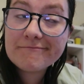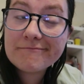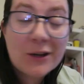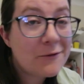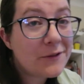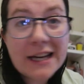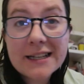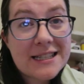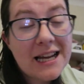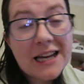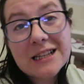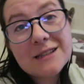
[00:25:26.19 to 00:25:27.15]
Don't forget to
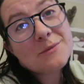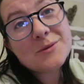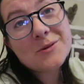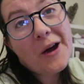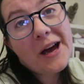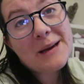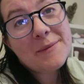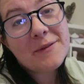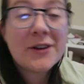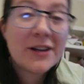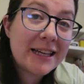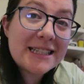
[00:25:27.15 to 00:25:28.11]
like and subscribe if
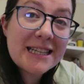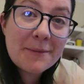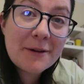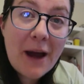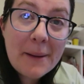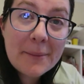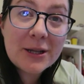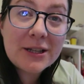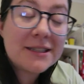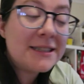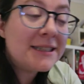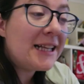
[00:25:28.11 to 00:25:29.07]
you like to hear me ramble,
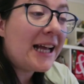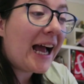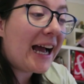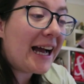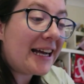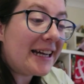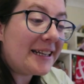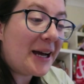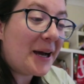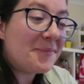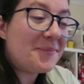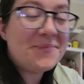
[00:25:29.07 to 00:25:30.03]

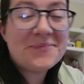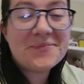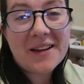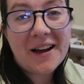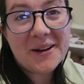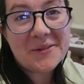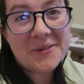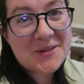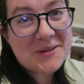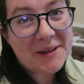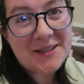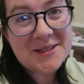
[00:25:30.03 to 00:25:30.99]
and I will
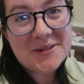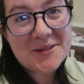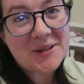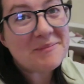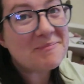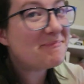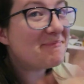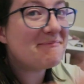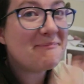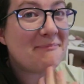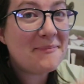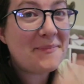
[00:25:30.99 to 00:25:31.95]
speak to you soon.
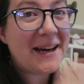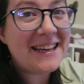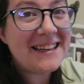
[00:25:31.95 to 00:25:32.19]
Bye.